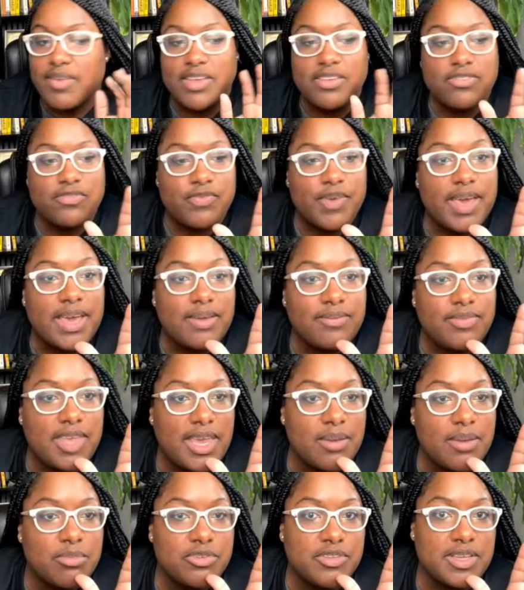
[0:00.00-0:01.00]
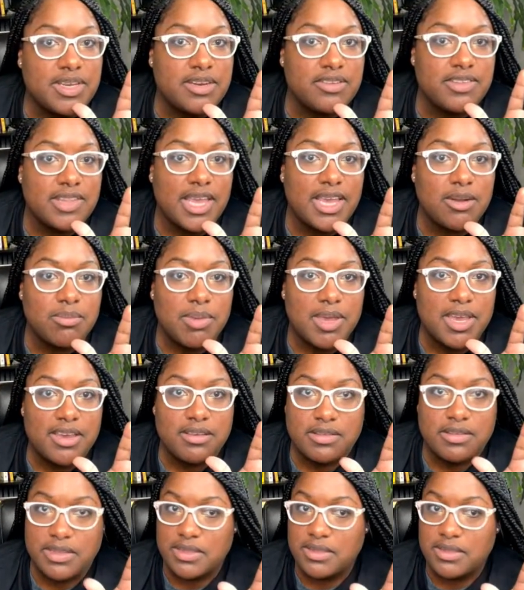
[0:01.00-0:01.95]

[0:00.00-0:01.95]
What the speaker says: It's 5 tables in this database.